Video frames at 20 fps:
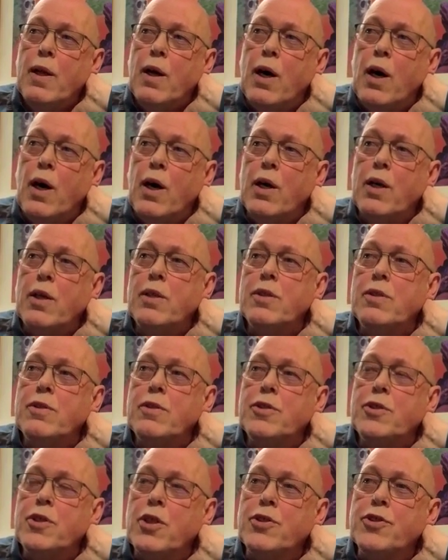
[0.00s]
I
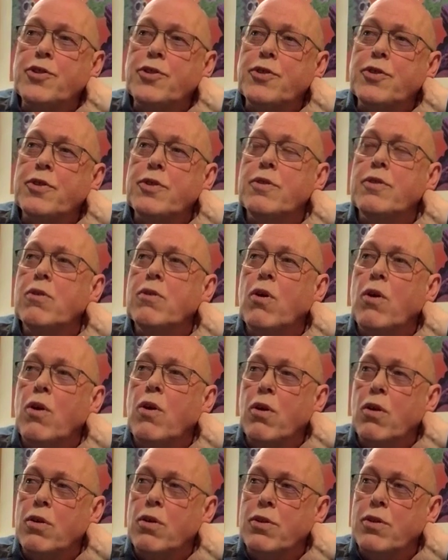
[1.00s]
just
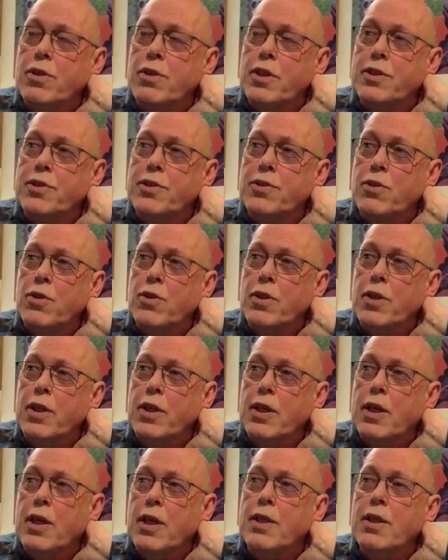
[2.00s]
colored the
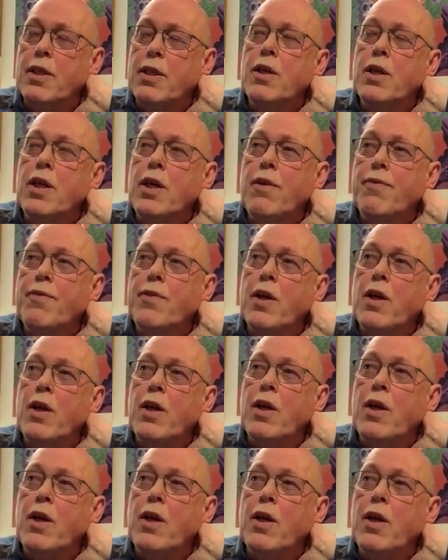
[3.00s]
story, and if they
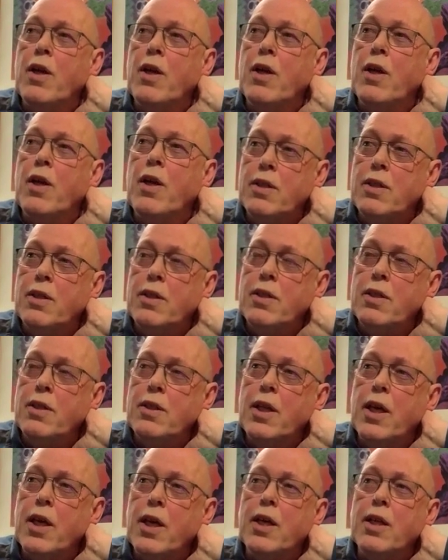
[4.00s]
liked it,
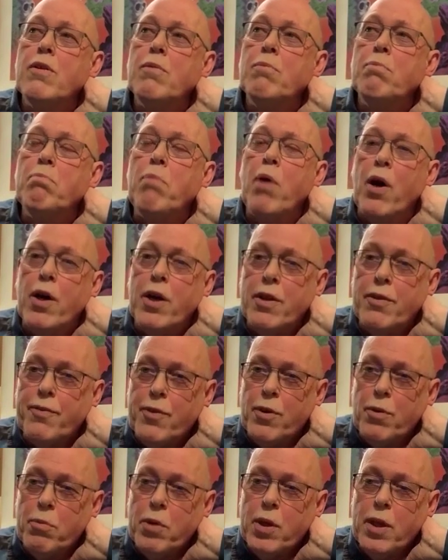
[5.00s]
they buy it
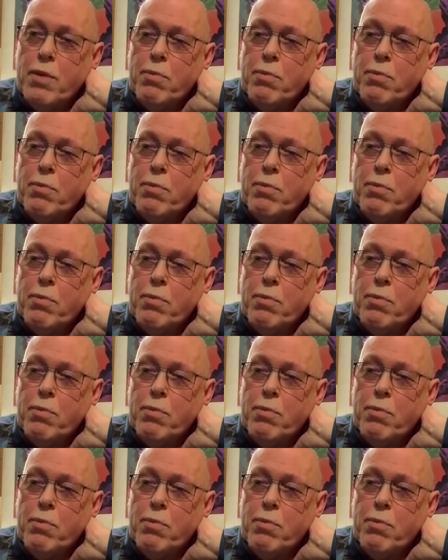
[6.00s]
from me,